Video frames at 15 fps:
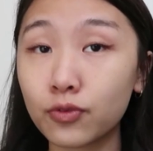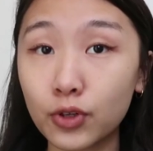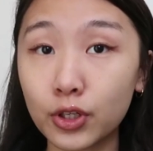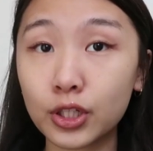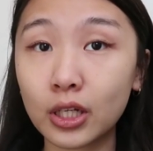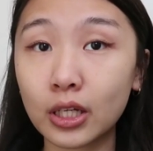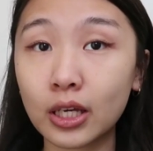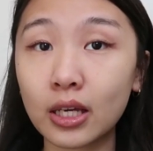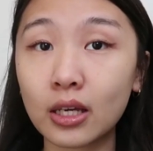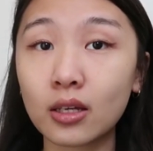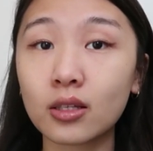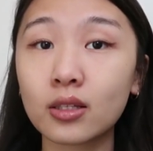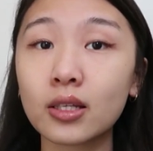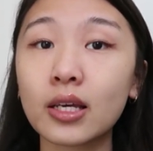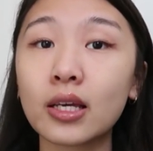fishing
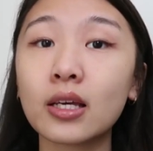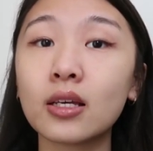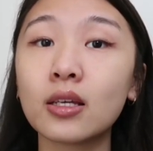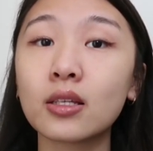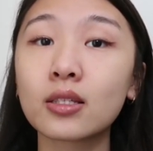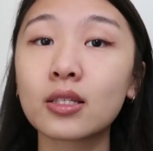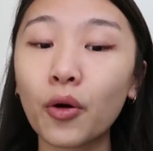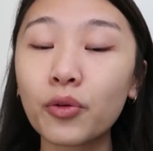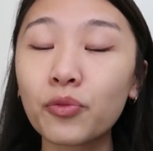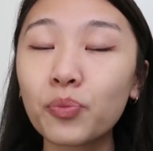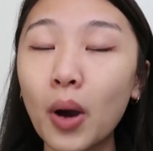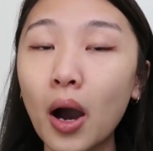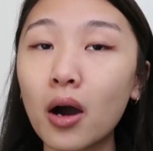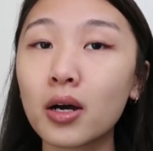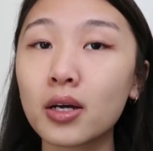is
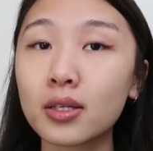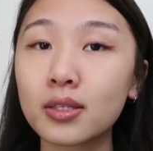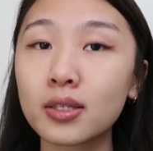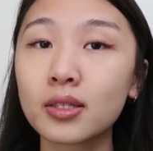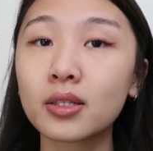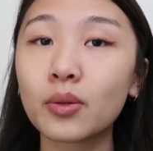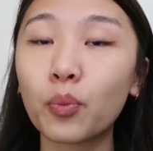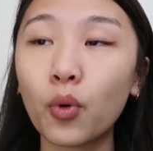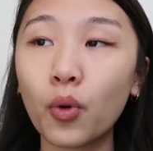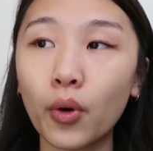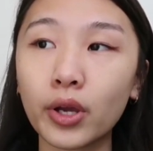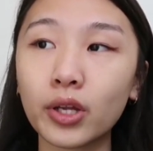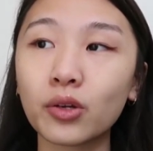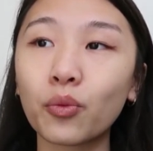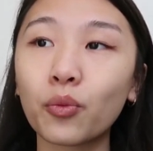going past the
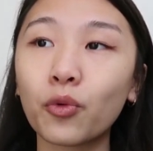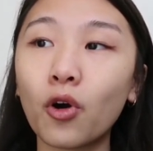point